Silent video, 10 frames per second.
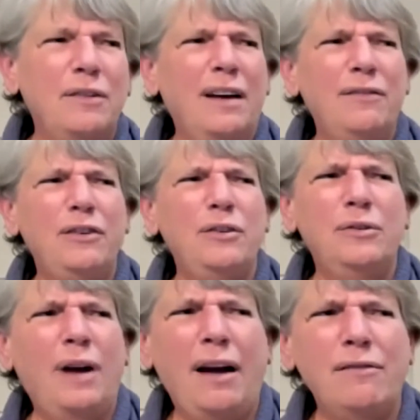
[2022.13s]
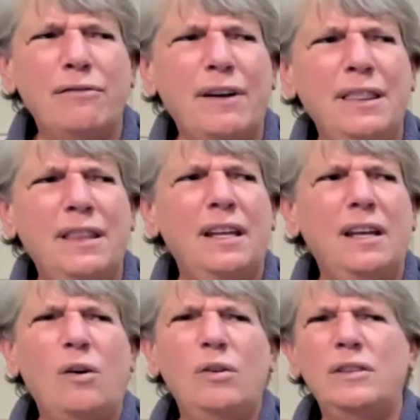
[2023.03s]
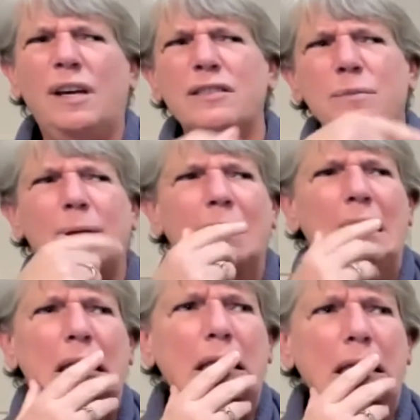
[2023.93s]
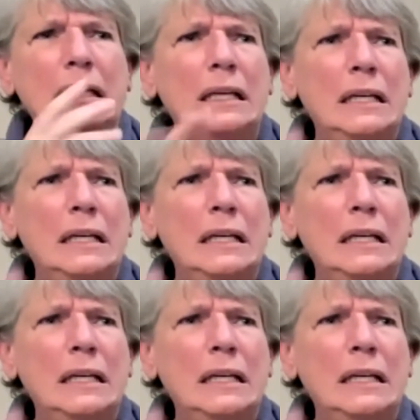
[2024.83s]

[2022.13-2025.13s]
if you have read the Old Testament lately,